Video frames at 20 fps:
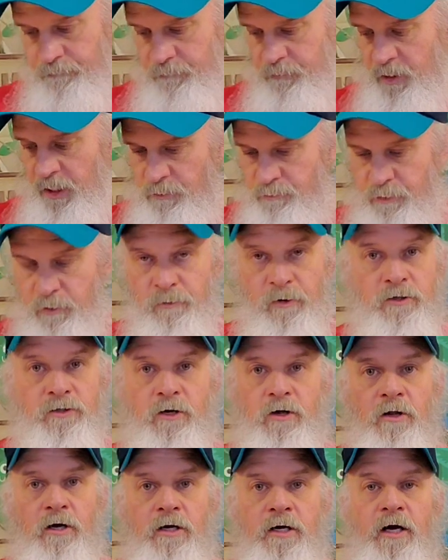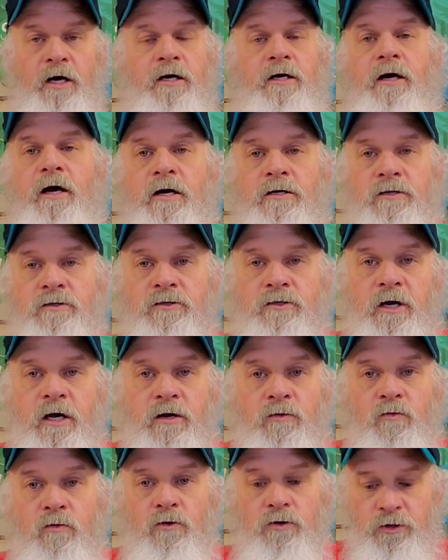that's pretty much all I got, guys. I just
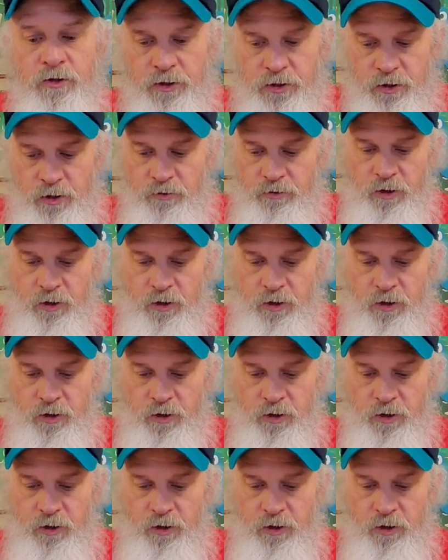kind of wanted to show